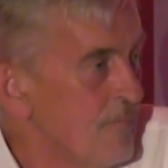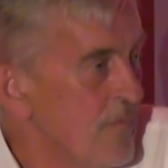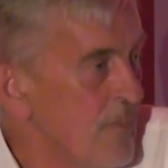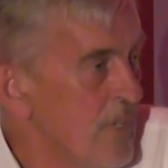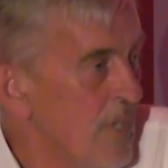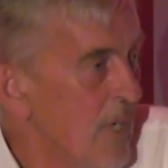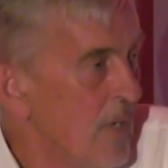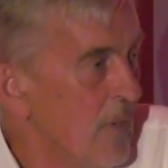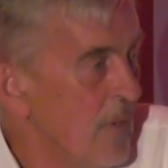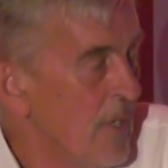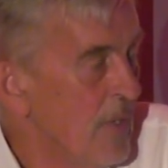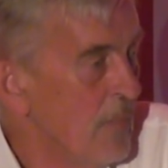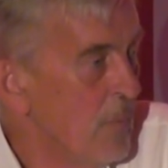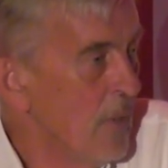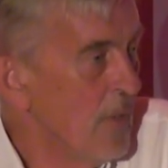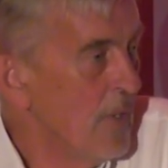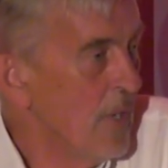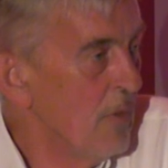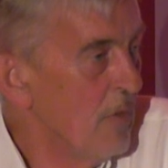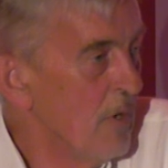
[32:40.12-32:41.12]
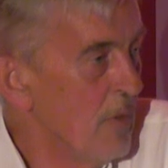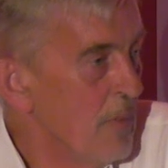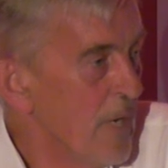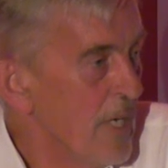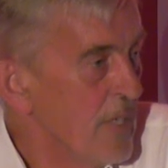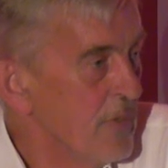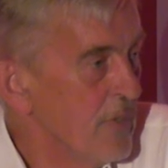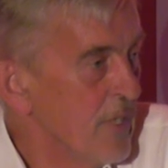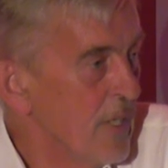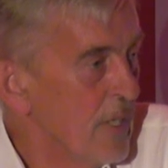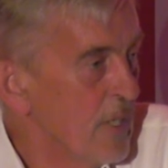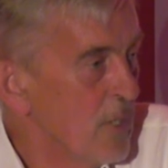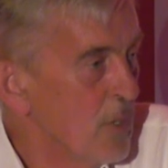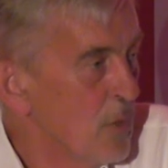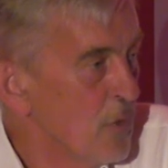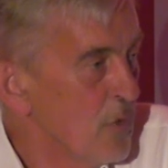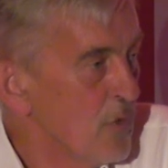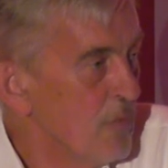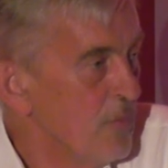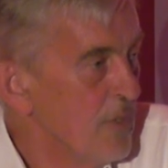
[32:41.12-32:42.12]
You know, when they're repatriating
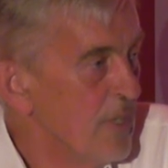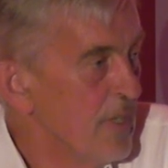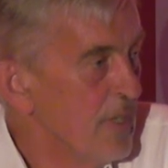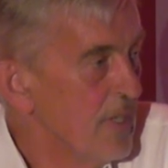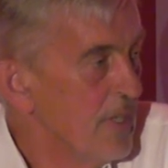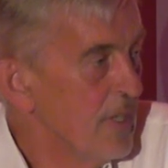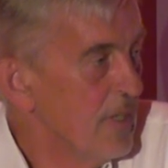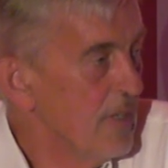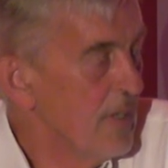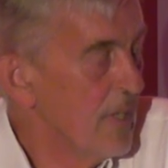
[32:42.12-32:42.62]
calls from India,